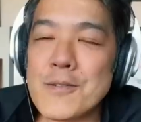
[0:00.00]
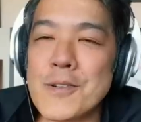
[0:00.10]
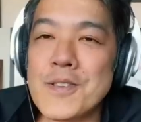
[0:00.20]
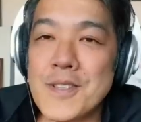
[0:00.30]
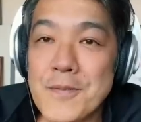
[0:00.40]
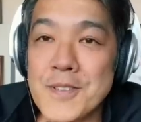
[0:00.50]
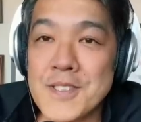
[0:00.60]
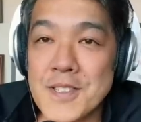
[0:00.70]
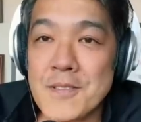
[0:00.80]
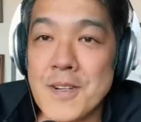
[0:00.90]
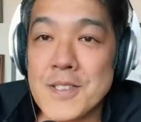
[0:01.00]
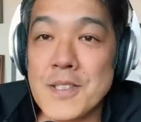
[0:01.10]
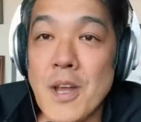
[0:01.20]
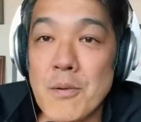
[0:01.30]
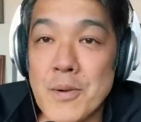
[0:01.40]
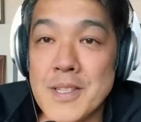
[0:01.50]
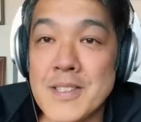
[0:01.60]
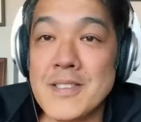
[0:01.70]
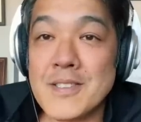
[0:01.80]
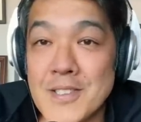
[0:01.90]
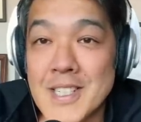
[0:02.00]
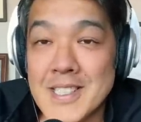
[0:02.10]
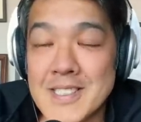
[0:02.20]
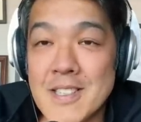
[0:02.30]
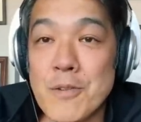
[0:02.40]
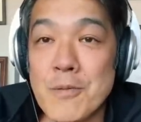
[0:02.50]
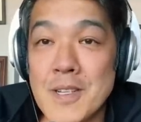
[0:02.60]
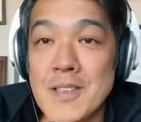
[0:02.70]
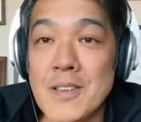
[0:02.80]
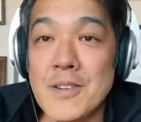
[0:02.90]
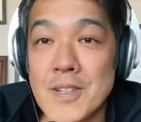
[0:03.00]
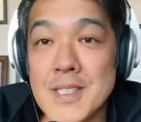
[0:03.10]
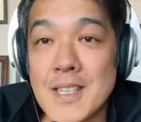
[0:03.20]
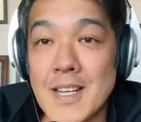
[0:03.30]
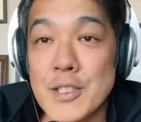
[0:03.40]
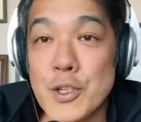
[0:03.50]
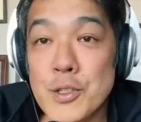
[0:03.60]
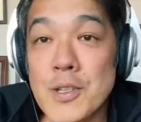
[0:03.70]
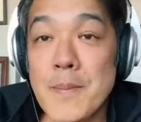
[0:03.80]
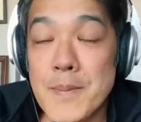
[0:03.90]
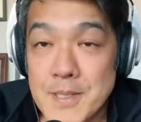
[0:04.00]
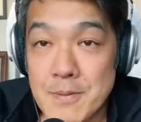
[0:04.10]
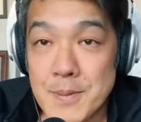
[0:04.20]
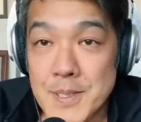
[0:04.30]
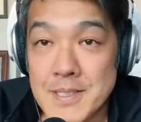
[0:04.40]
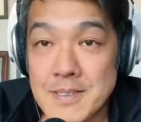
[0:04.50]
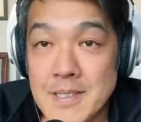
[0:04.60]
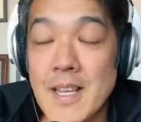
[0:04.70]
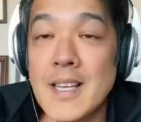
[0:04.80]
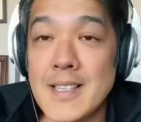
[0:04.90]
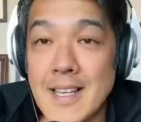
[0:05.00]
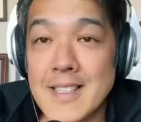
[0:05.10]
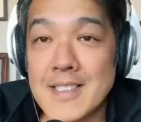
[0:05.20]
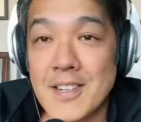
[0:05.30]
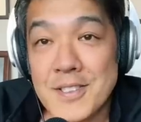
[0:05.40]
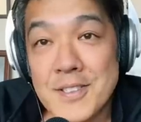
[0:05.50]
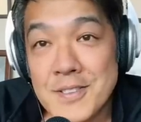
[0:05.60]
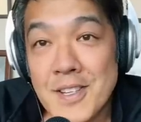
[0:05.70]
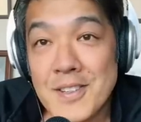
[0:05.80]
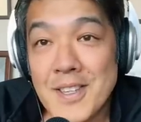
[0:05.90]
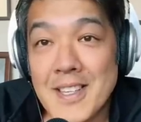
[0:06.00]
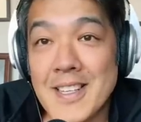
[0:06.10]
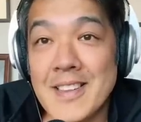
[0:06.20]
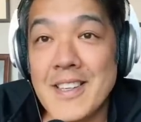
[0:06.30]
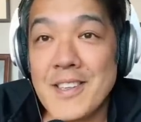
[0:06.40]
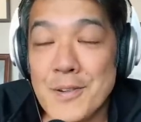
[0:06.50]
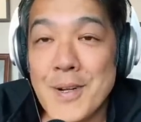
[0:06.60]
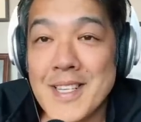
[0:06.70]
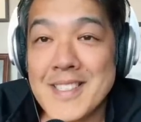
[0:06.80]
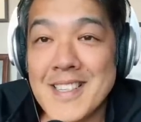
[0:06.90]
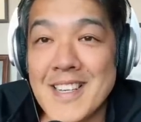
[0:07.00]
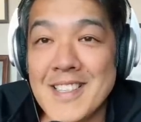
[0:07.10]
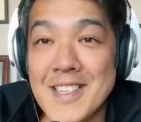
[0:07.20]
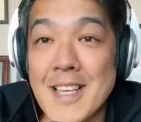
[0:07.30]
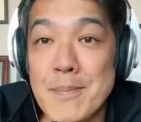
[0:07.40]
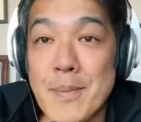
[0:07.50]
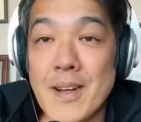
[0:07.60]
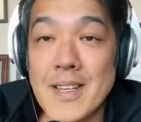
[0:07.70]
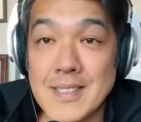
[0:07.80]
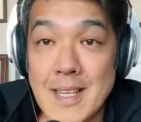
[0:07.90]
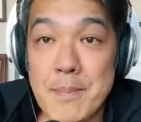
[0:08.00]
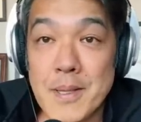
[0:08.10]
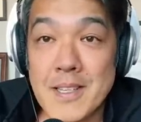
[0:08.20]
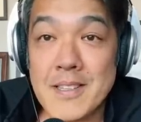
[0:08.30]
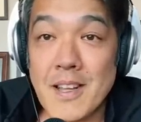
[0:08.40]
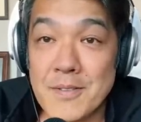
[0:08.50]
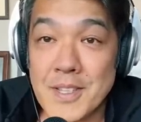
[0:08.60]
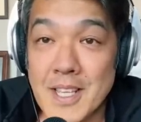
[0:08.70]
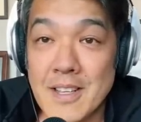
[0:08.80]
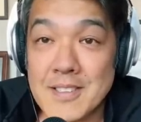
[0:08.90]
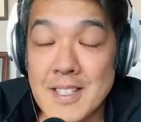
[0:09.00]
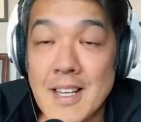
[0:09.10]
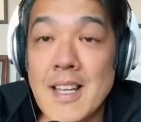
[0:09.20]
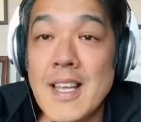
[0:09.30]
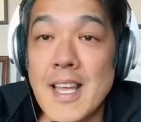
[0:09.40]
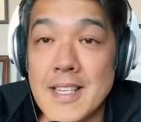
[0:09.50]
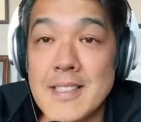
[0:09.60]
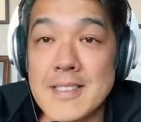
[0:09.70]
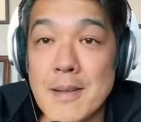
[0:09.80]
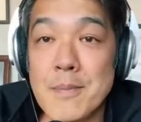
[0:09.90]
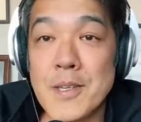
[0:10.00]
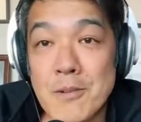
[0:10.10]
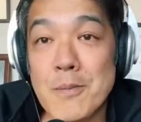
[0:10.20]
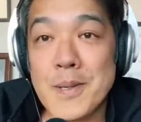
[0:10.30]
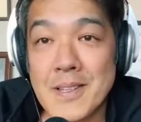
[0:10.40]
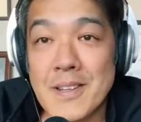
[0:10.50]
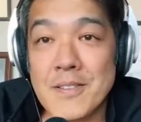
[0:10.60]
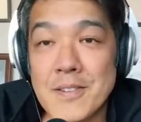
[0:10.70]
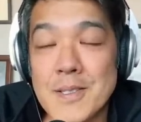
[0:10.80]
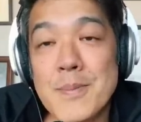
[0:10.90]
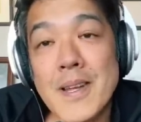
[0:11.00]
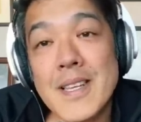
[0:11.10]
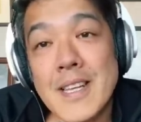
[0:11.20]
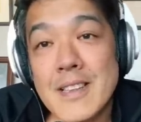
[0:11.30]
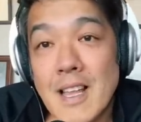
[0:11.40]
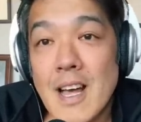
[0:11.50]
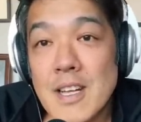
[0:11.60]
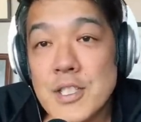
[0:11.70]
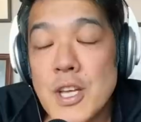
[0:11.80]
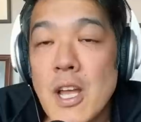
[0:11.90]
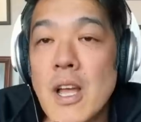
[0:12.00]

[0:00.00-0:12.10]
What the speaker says: are all different generation retinoids. So retinoids are usually prescription. Yes, I do know that in the US, you can buy adapalene over the counter and in some European countries. But in large,